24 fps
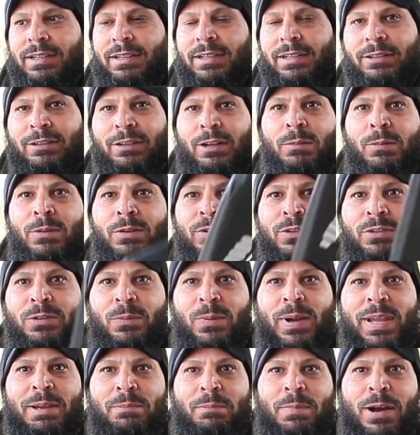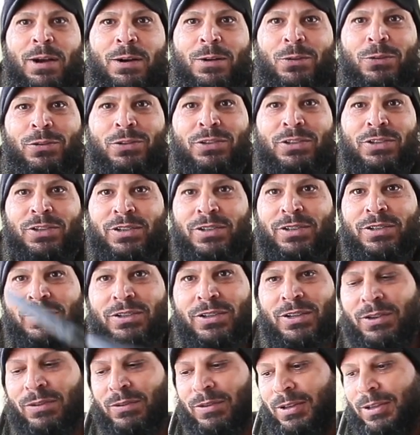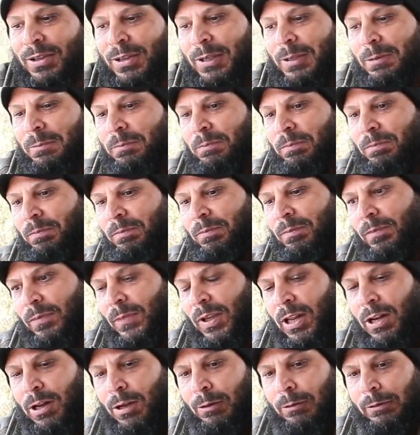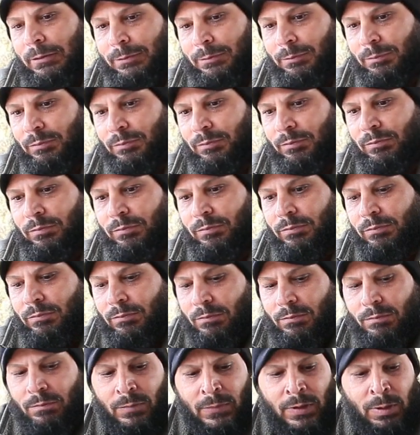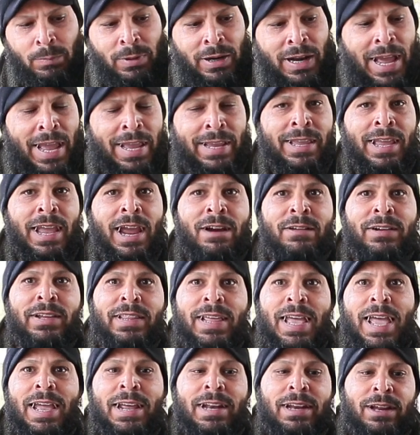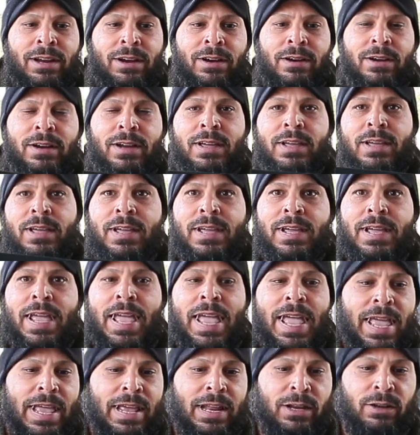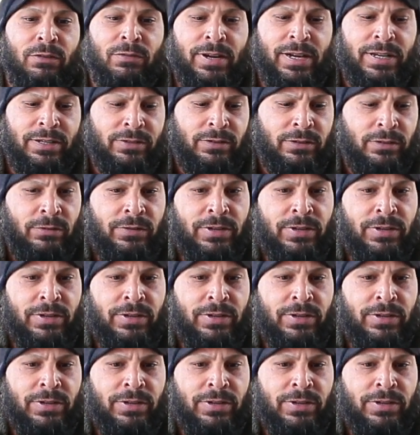it's almost the weight of my holster. So, you know, but I carry that in there. And the reason the